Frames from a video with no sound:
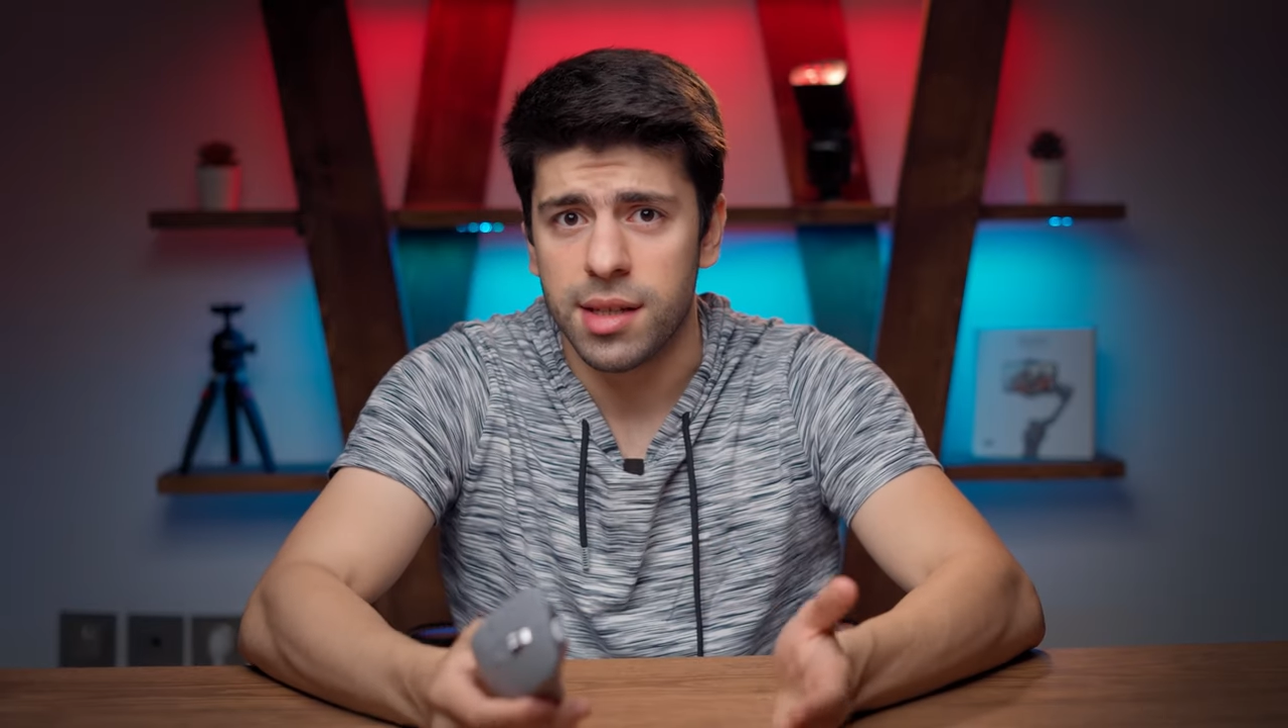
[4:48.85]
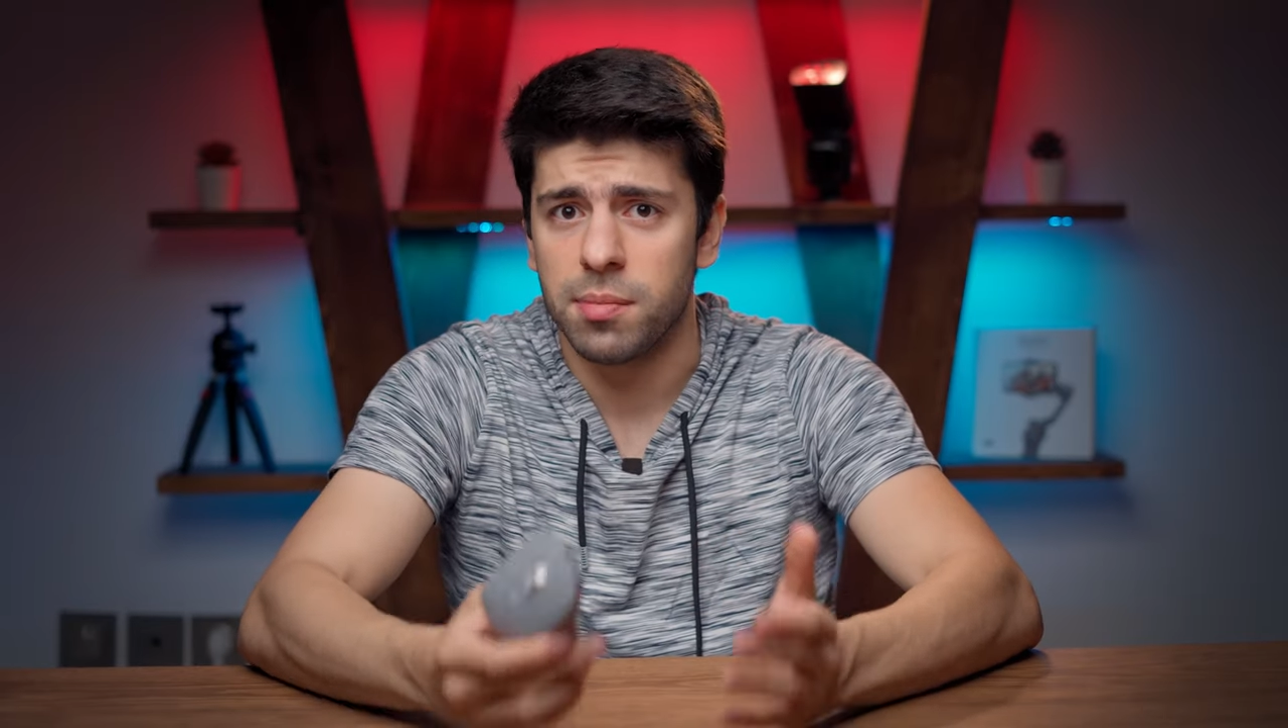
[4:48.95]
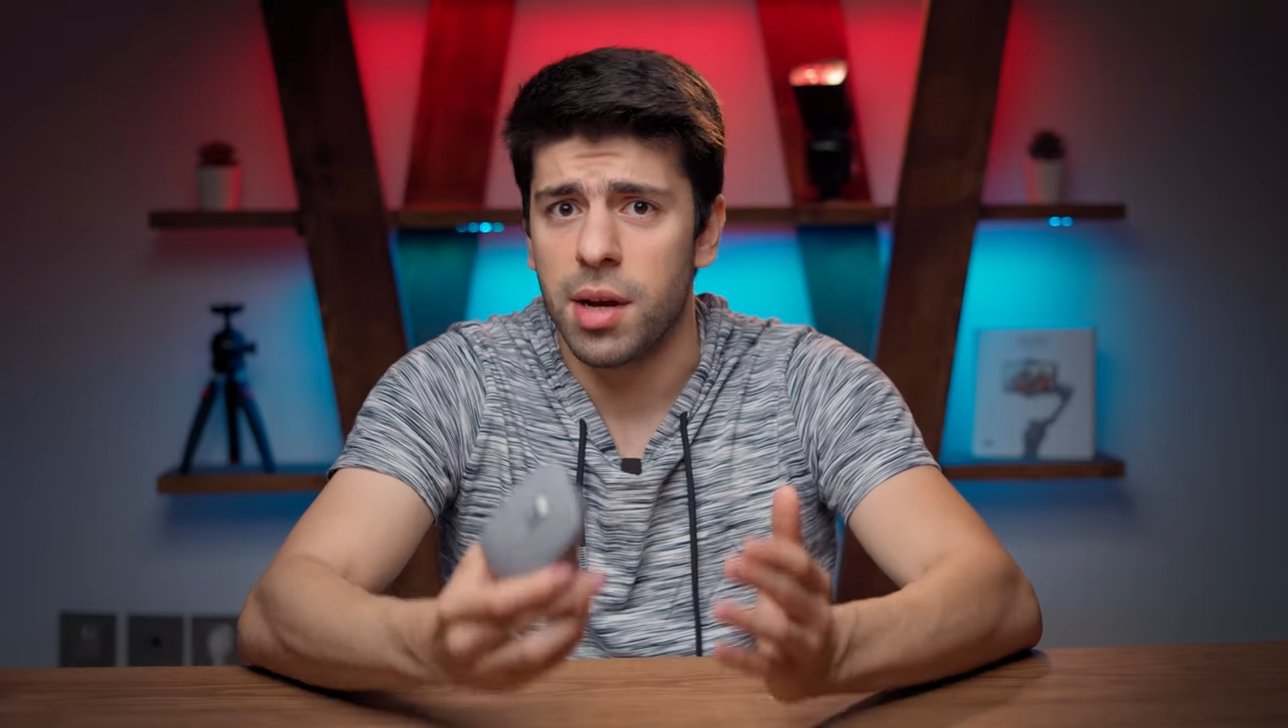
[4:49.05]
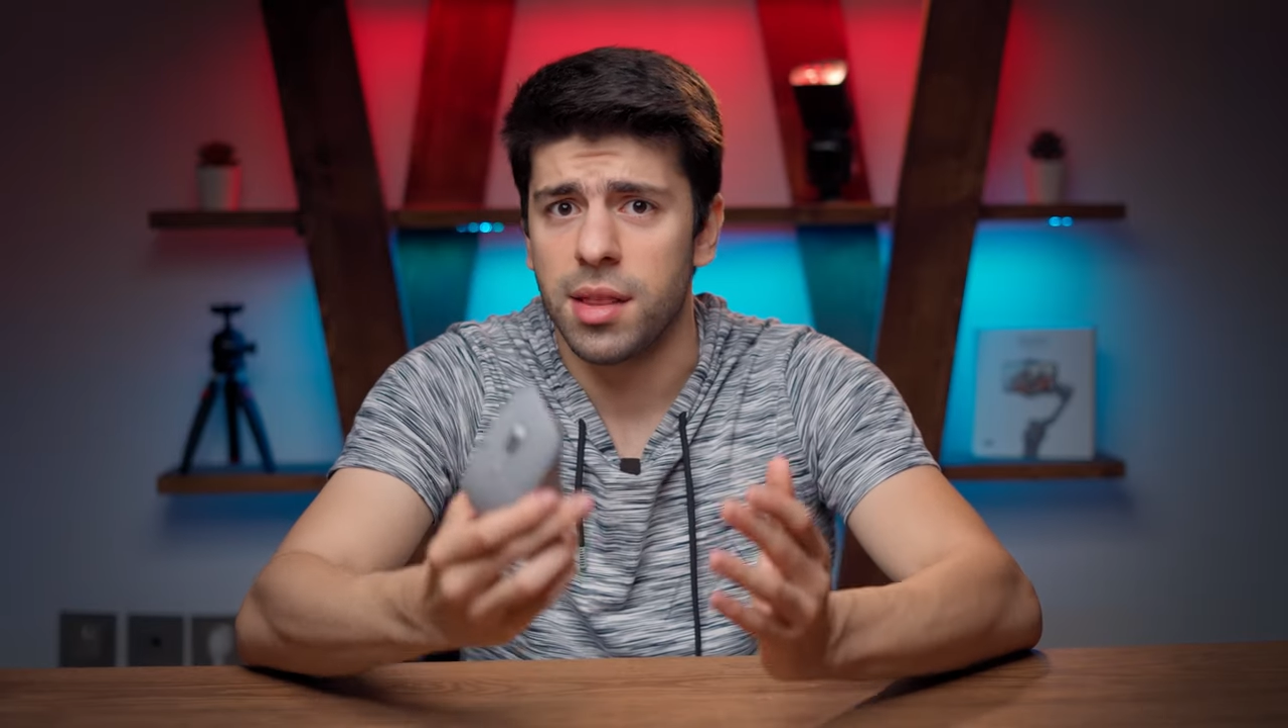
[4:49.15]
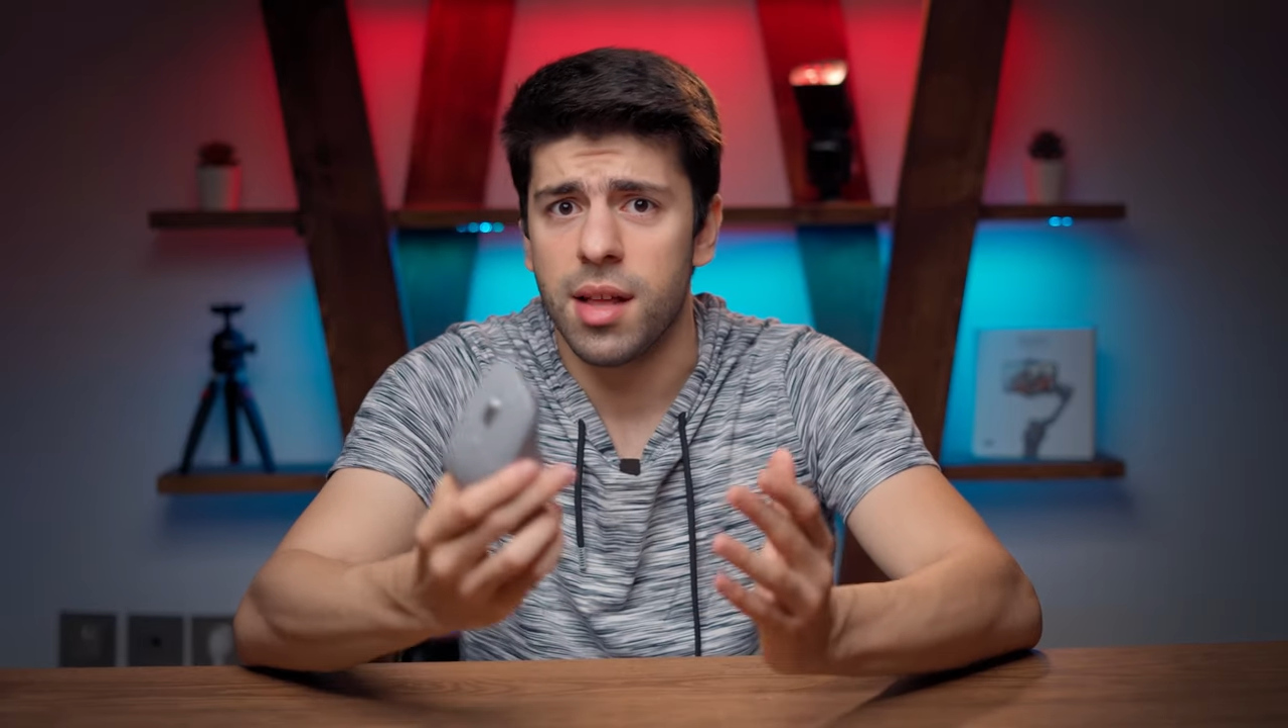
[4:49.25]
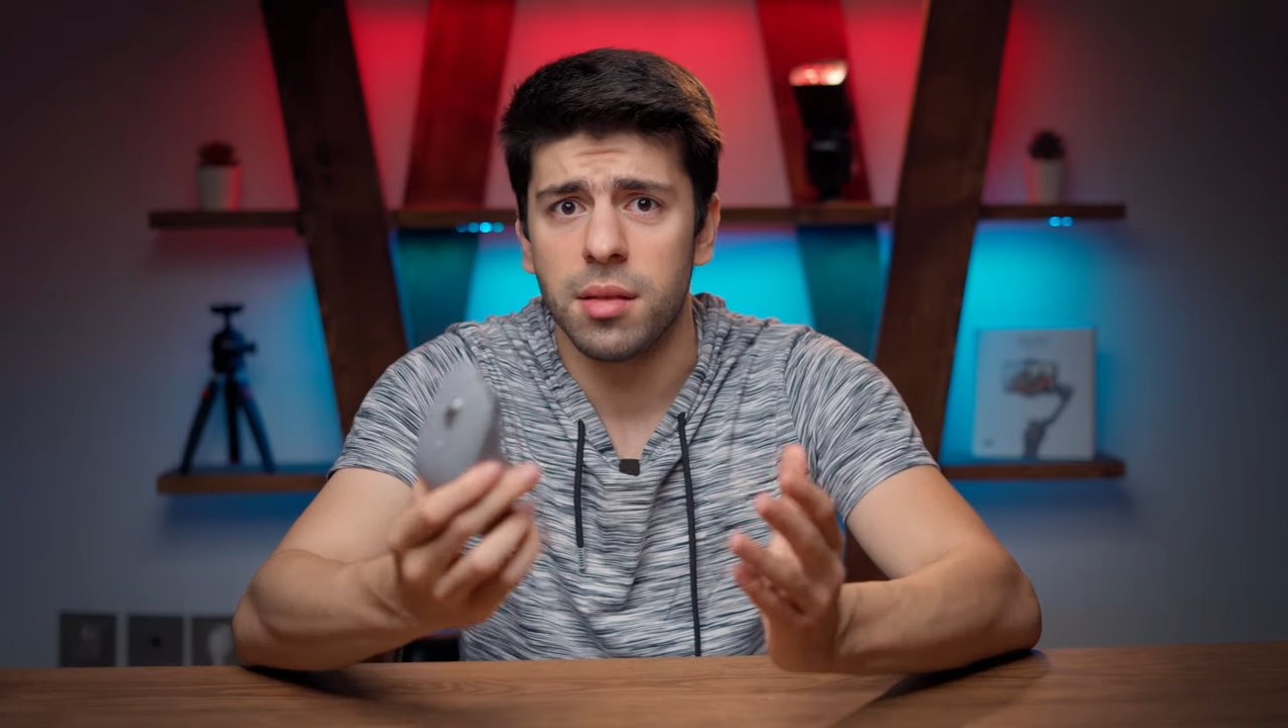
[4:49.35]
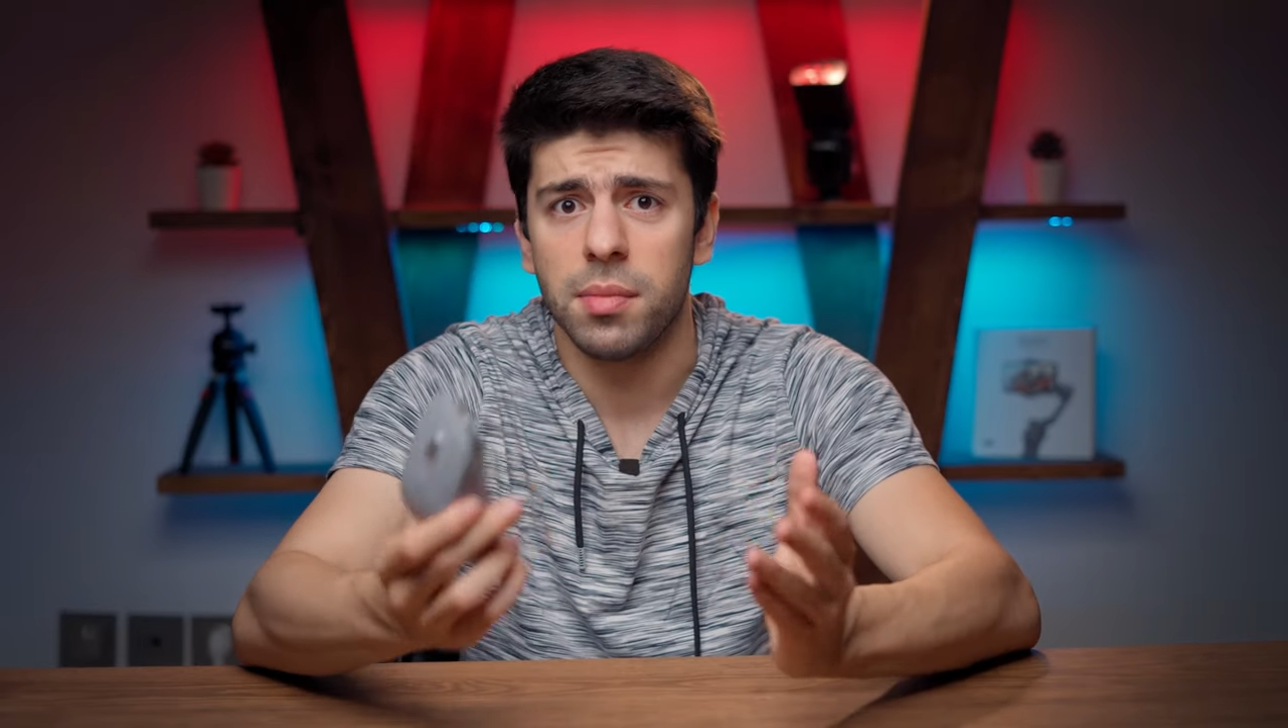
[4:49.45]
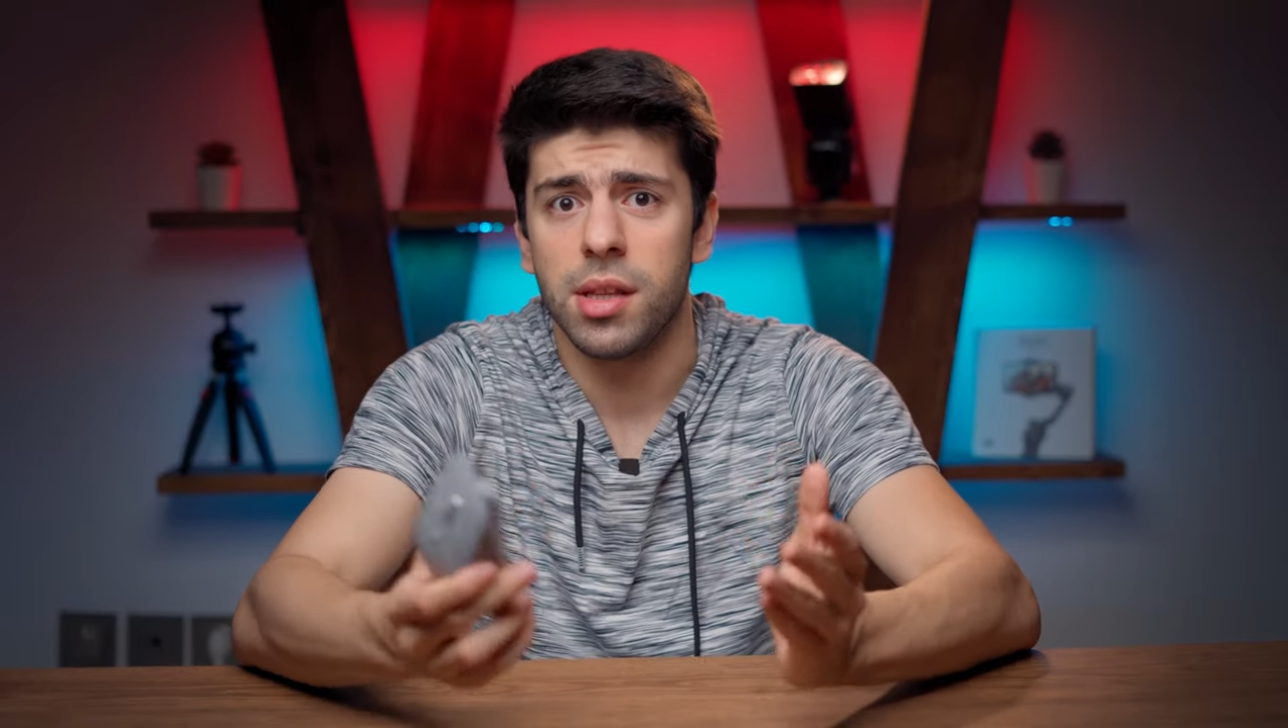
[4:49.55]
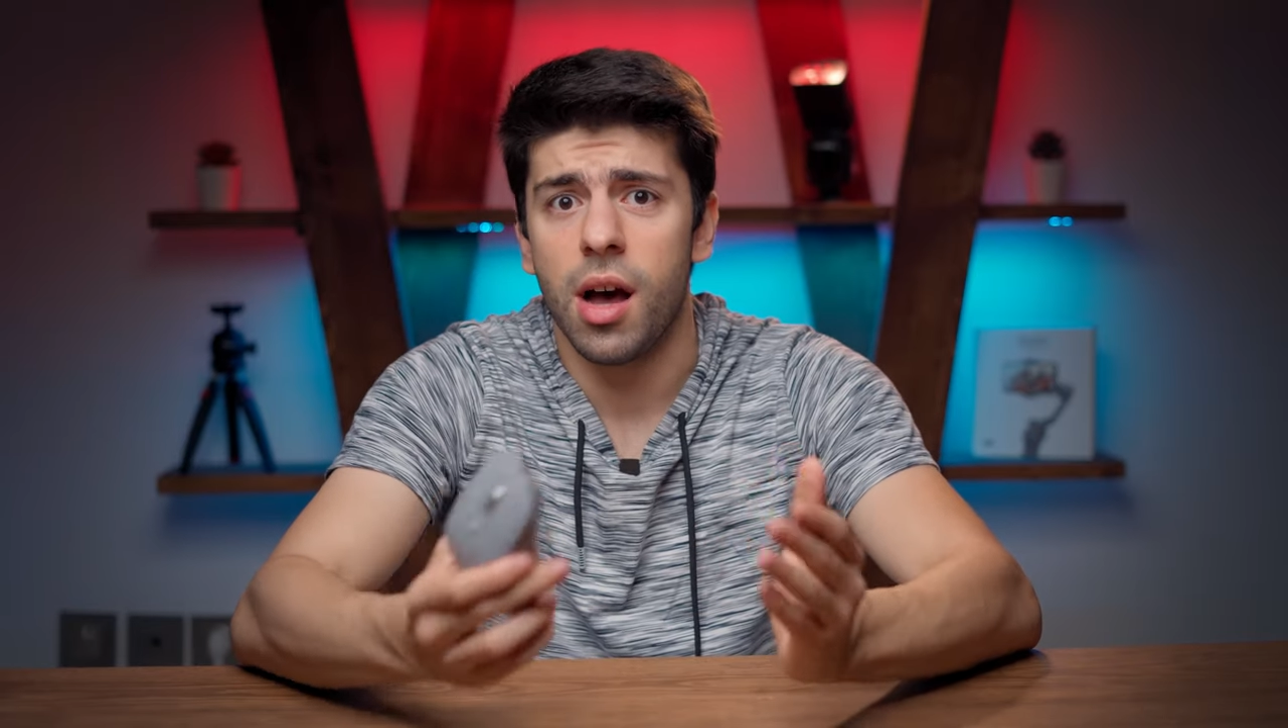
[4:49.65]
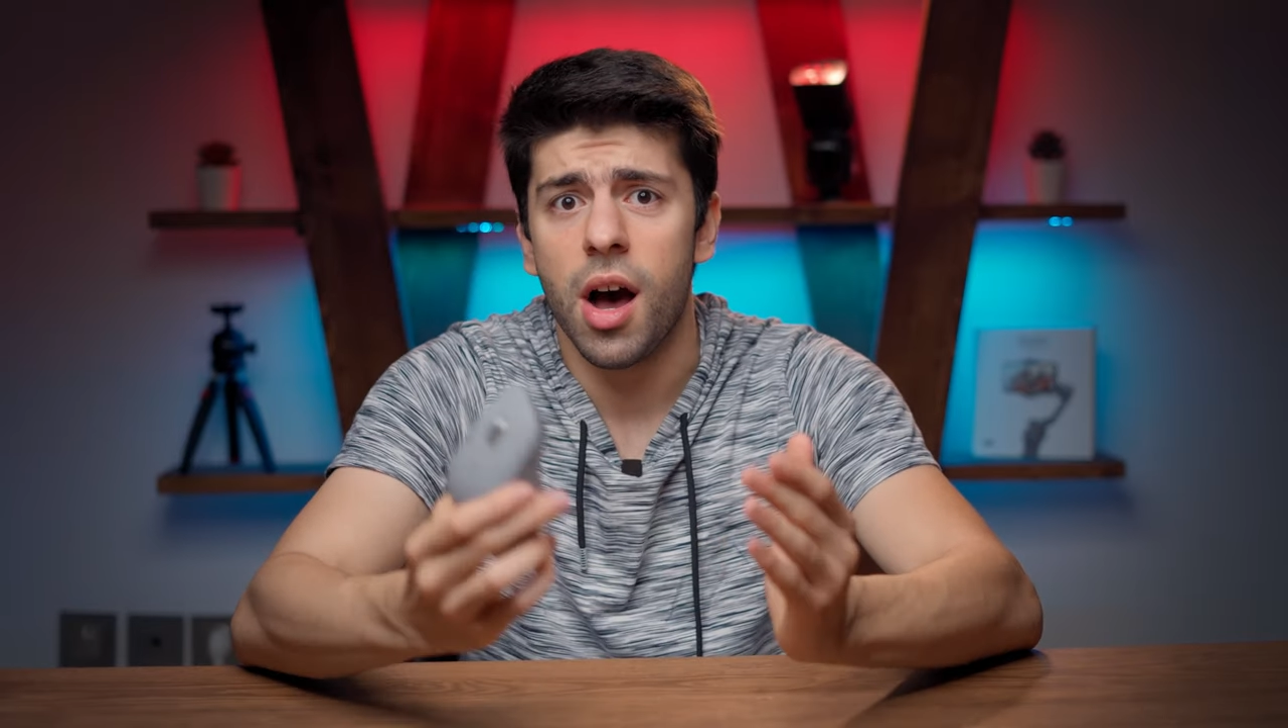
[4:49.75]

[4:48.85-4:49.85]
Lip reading: It might not be the